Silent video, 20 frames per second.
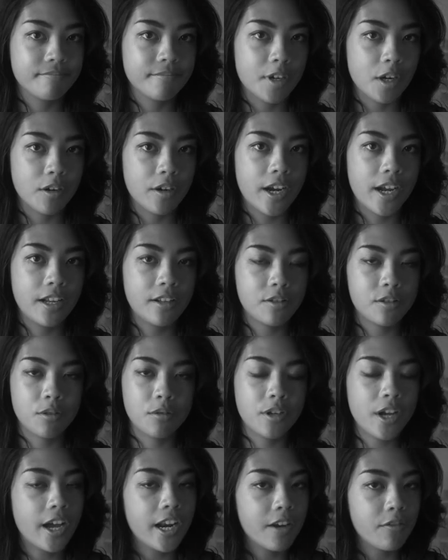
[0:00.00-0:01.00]
all right? So
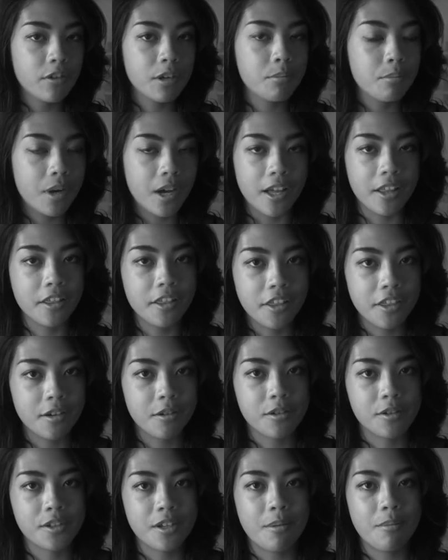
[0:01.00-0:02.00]
not every month
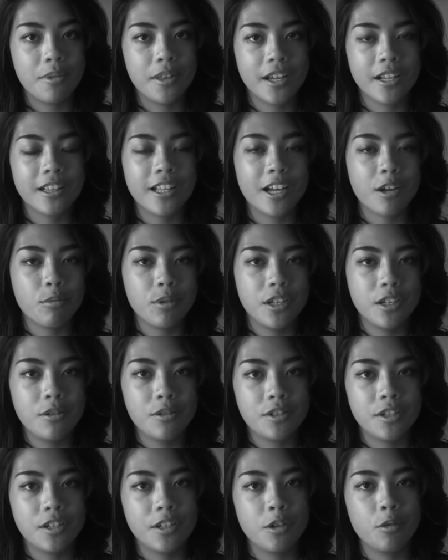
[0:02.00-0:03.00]
or something like we
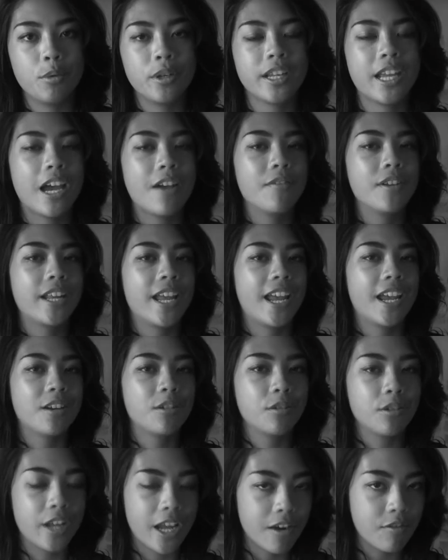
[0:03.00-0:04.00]
used to do when Kevin
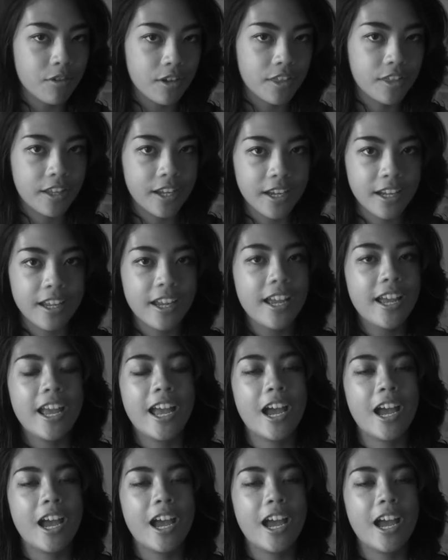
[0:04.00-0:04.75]
handled everything